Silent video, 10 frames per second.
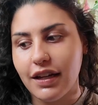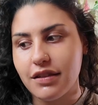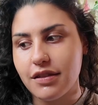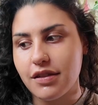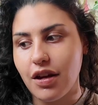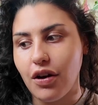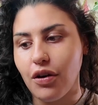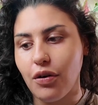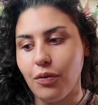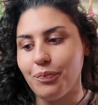And
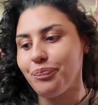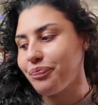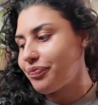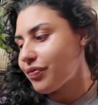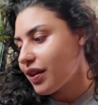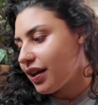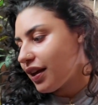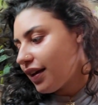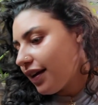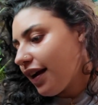so
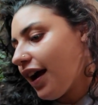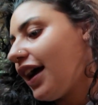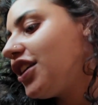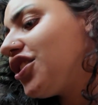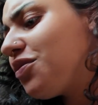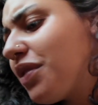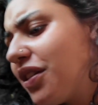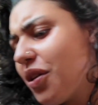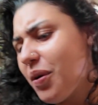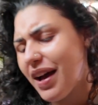I just want to
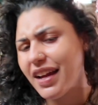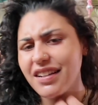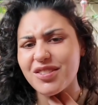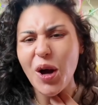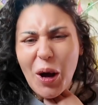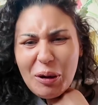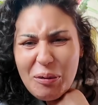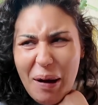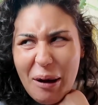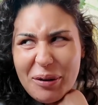go ahead and talk
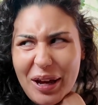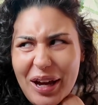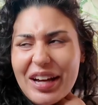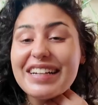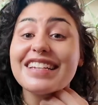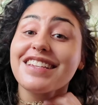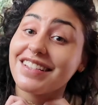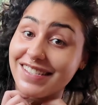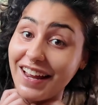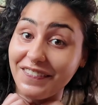about it because
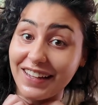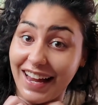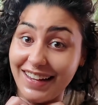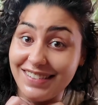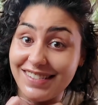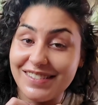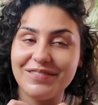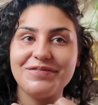that's not the case.